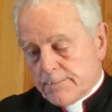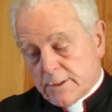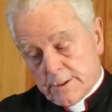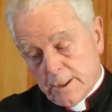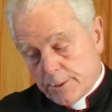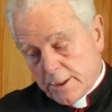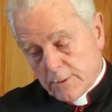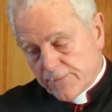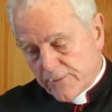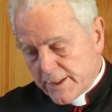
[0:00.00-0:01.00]
But nobody
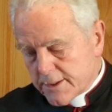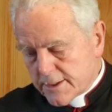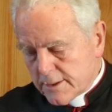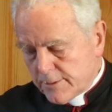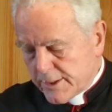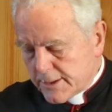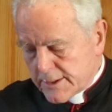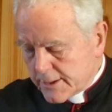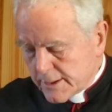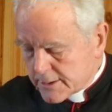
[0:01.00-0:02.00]
will phrase the
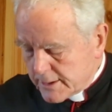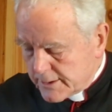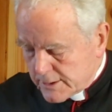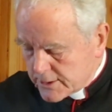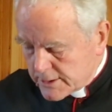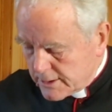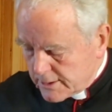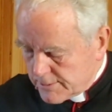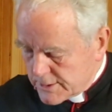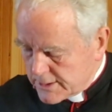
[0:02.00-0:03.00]
debate in those
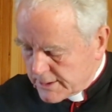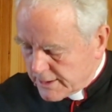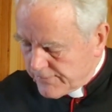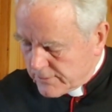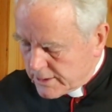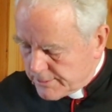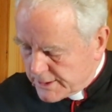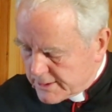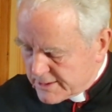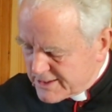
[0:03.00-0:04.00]
terms, and therefore
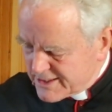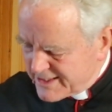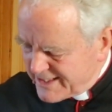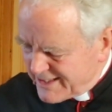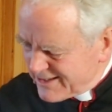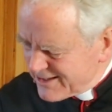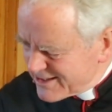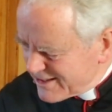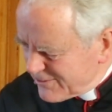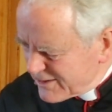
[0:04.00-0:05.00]
nobody can
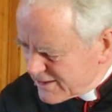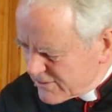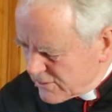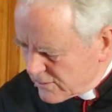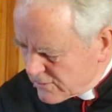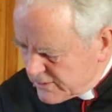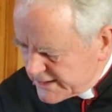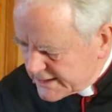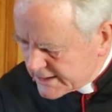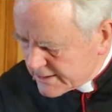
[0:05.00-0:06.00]
understand what it's all
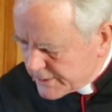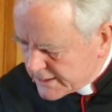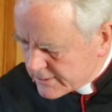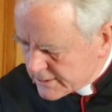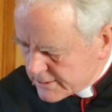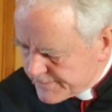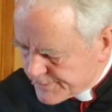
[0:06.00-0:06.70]
really about.